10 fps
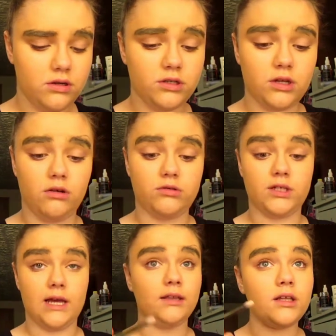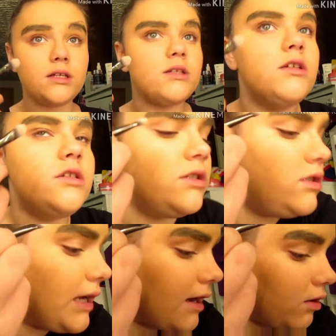So she got this, and she's
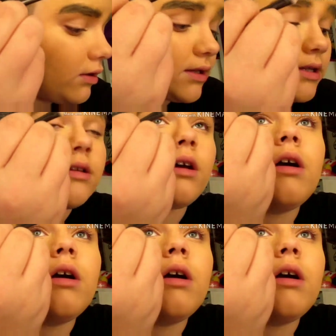just going to go like this.